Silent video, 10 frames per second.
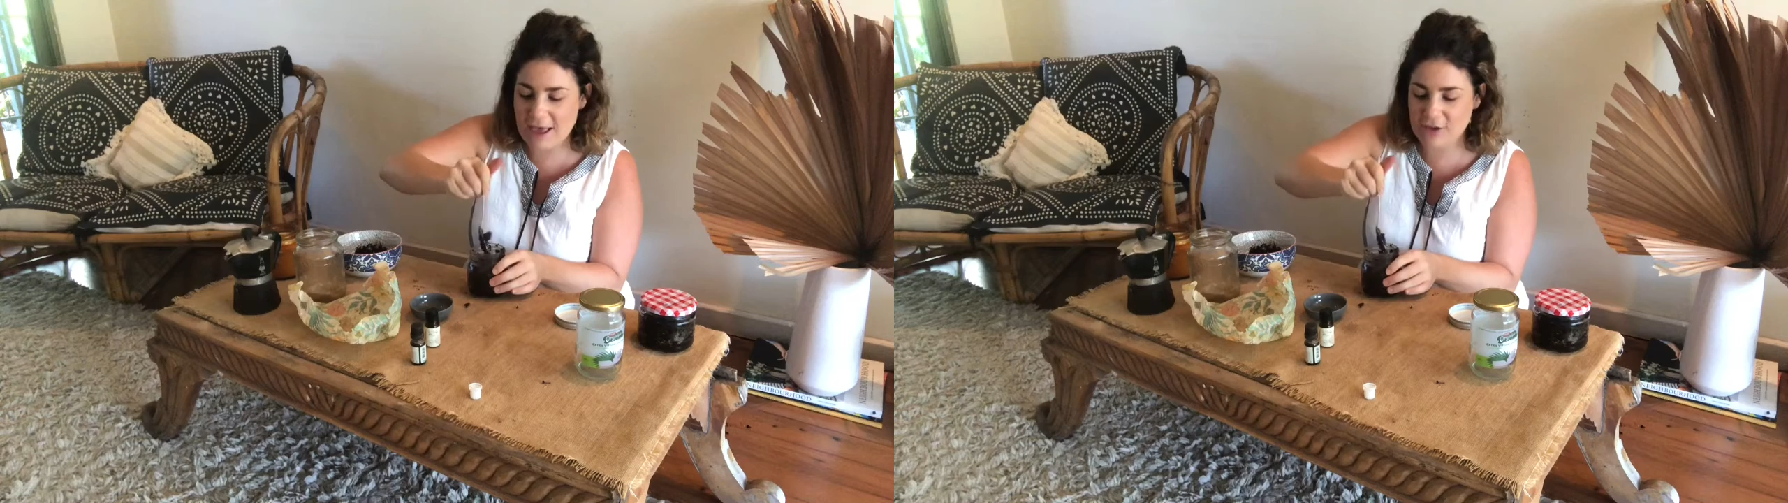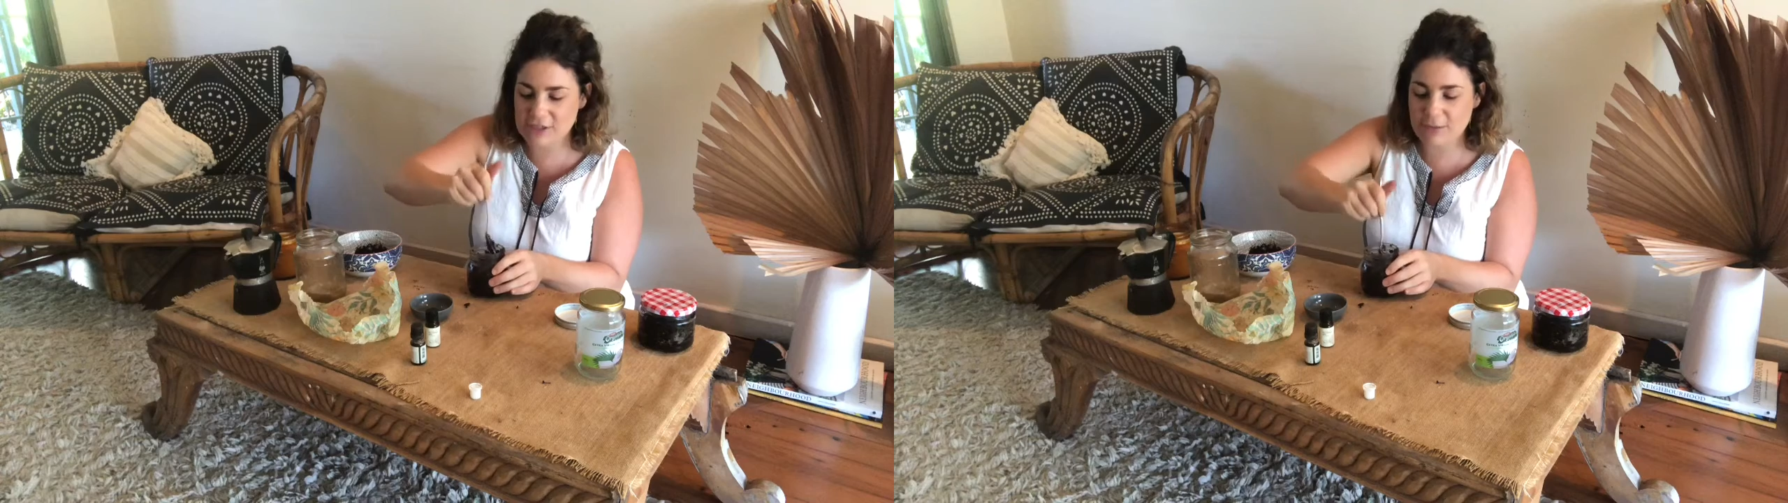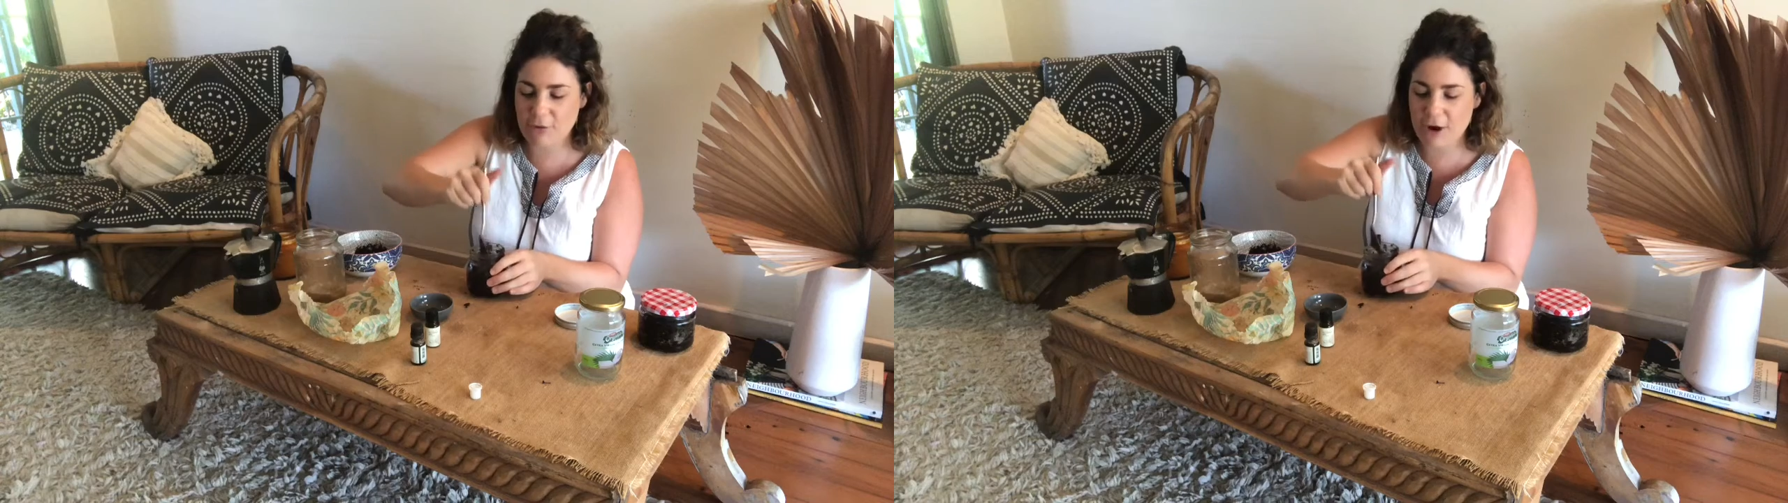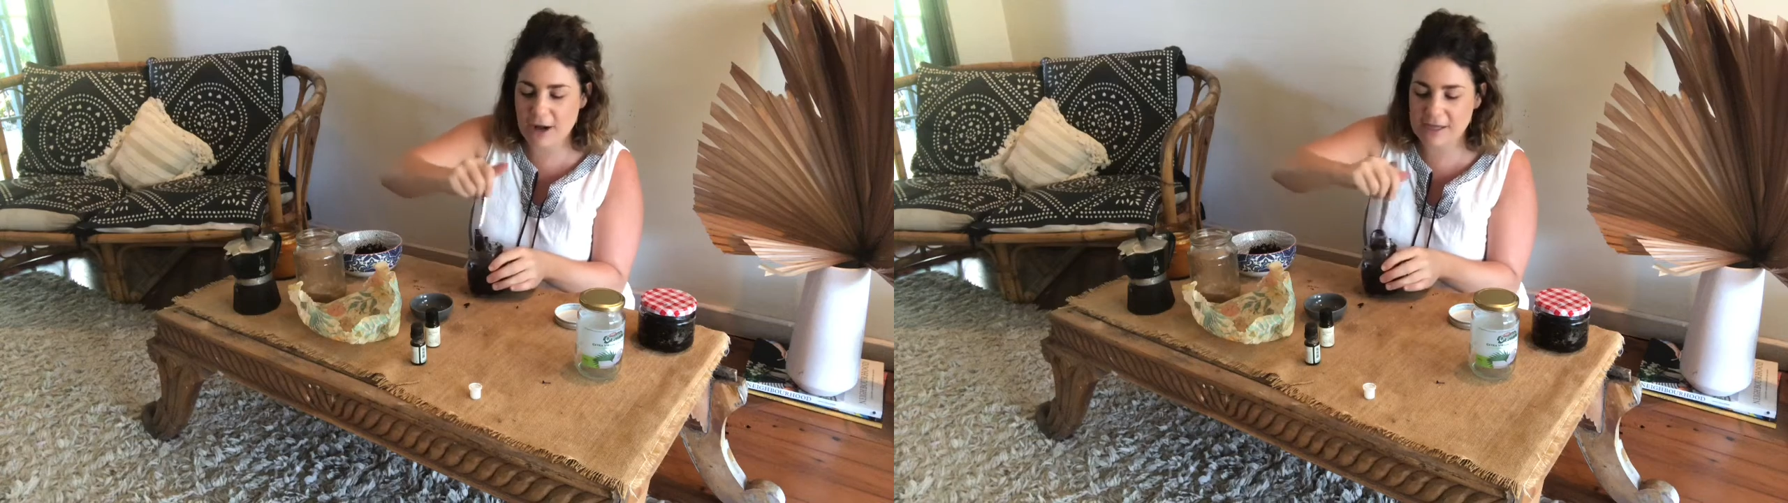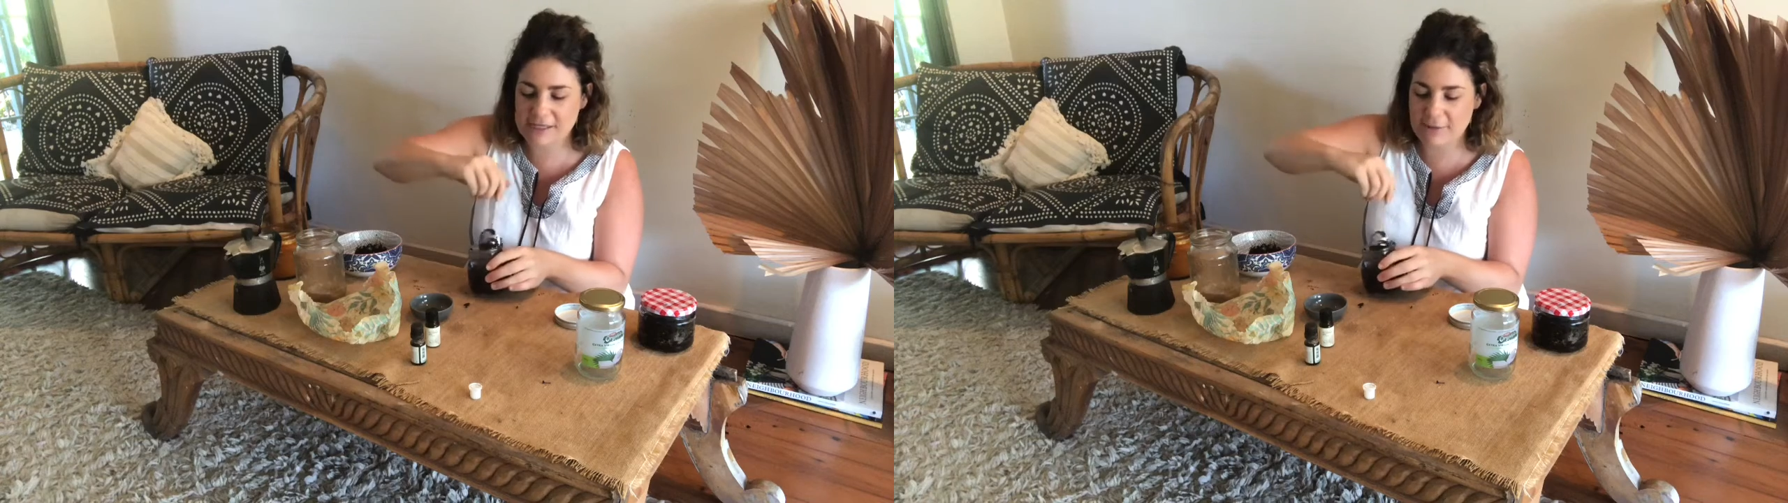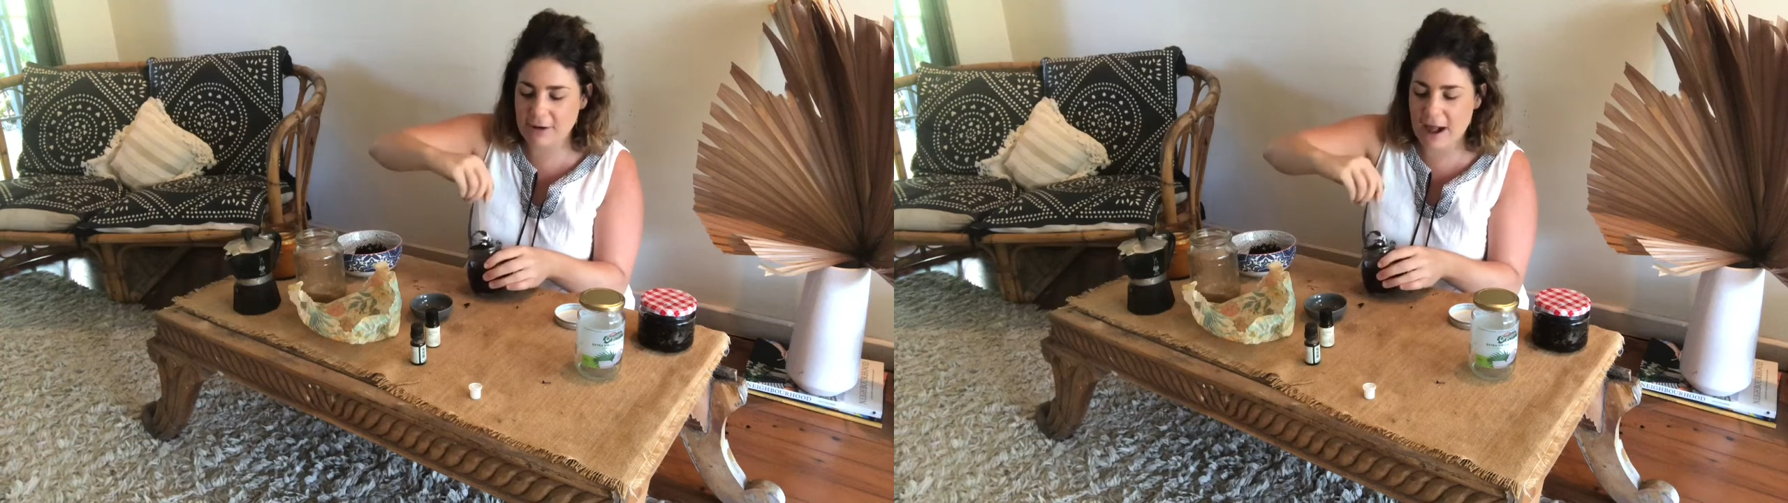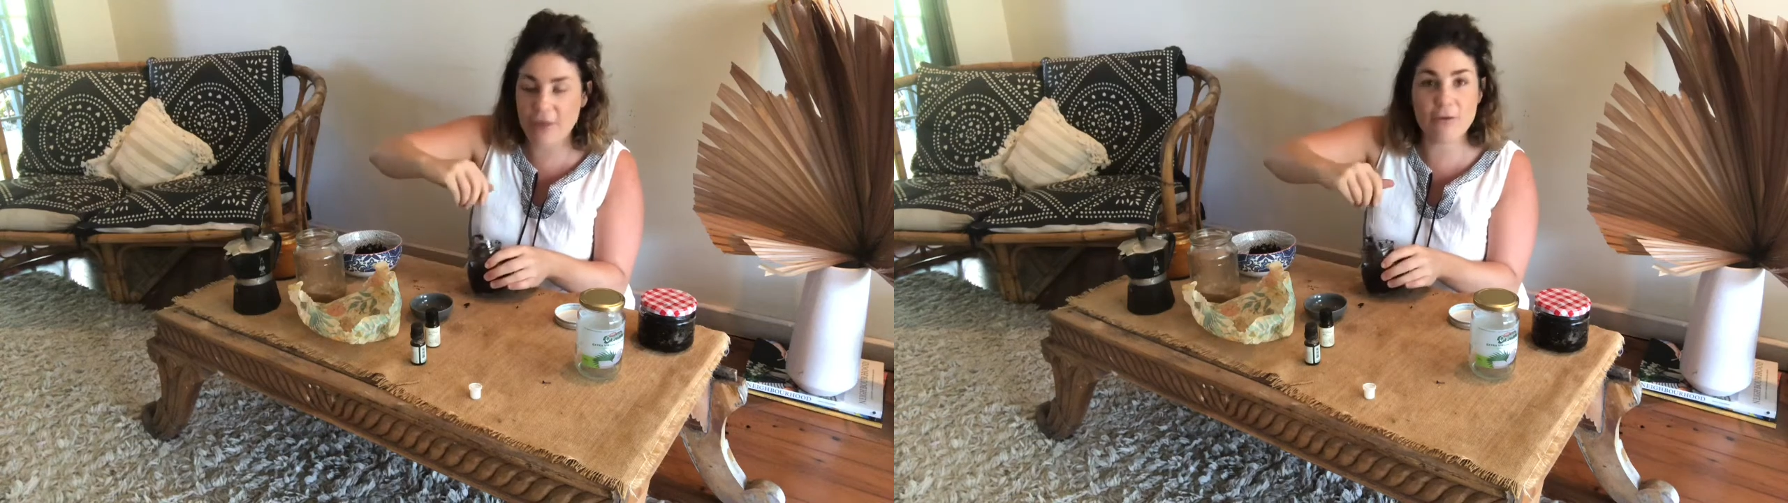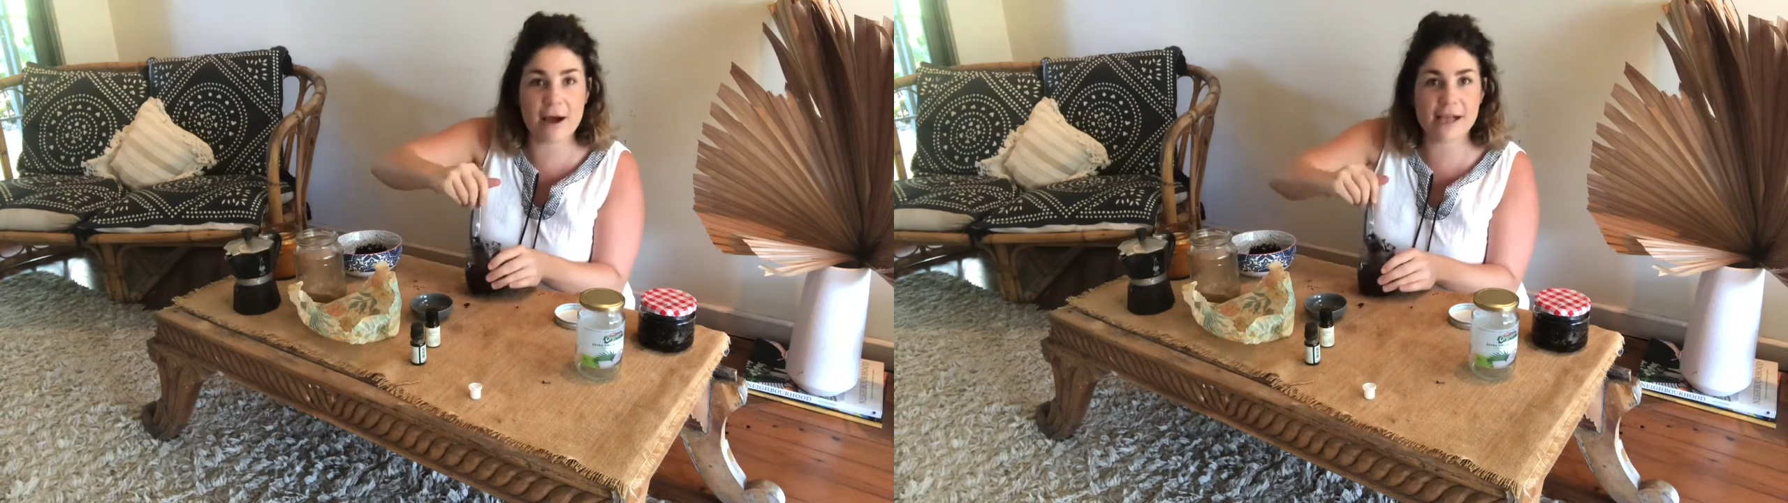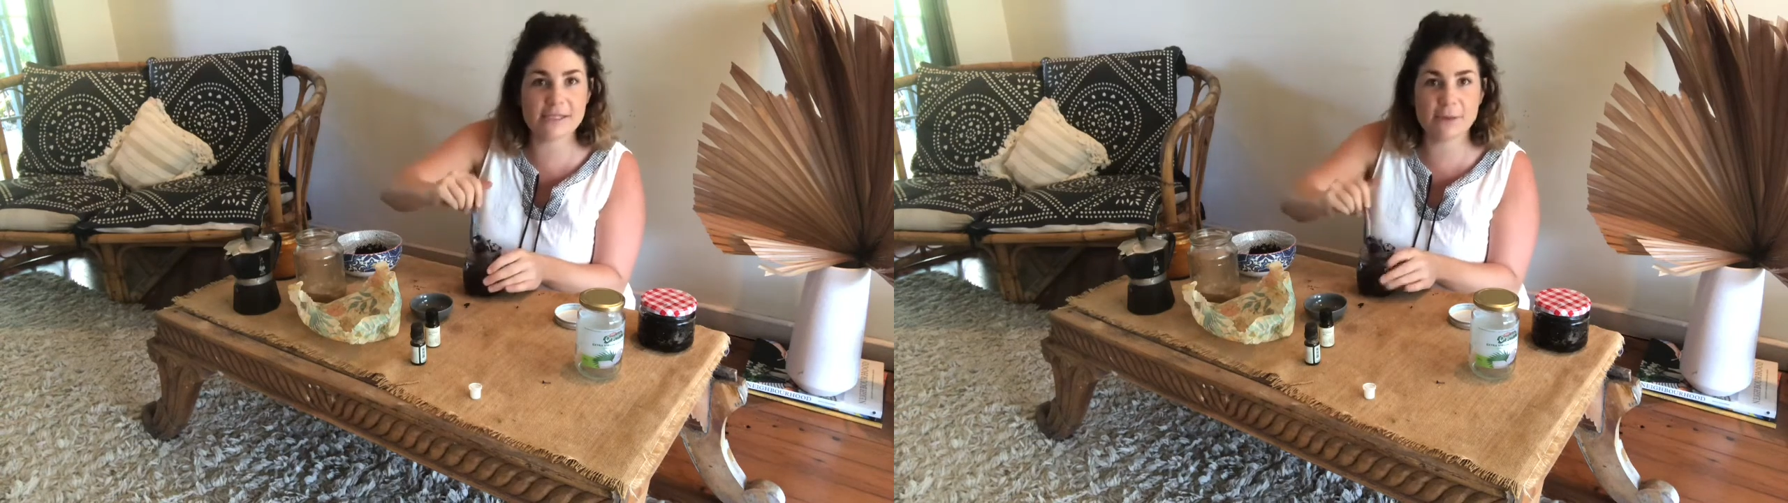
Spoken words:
using products that would otherwise